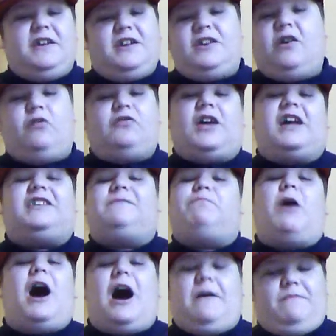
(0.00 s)
You know, that's
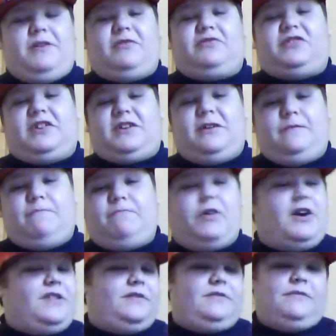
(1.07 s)
pop music.
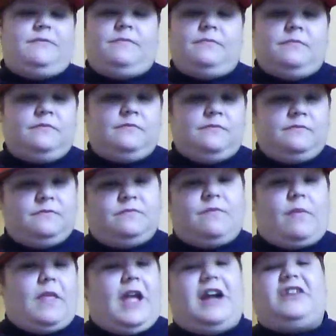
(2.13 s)
But
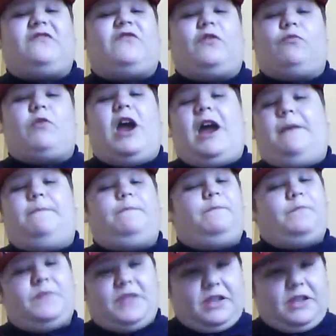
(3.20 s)
as for rap,